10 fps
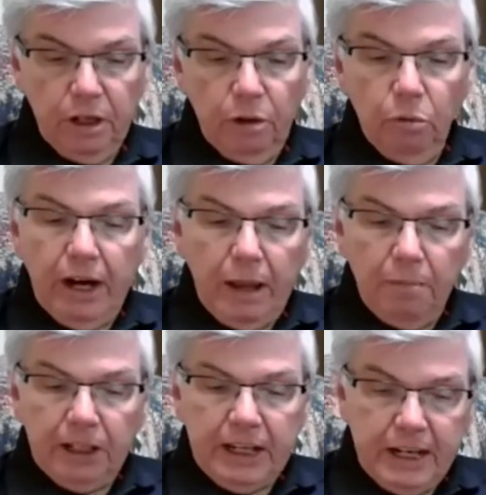We're
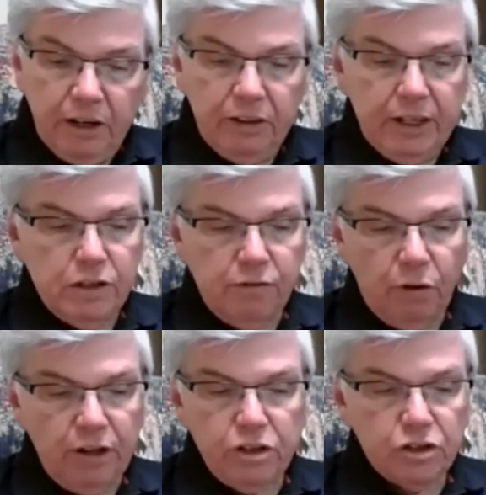able to hear these
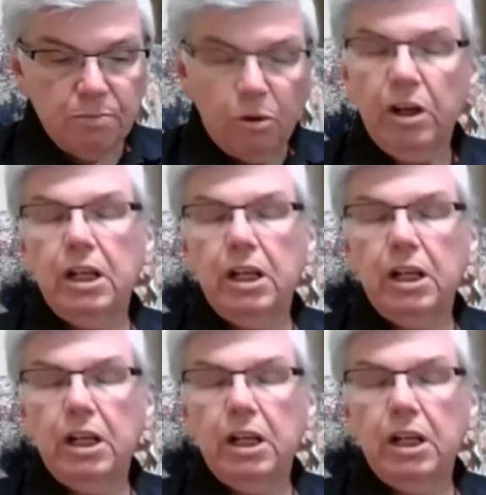voices more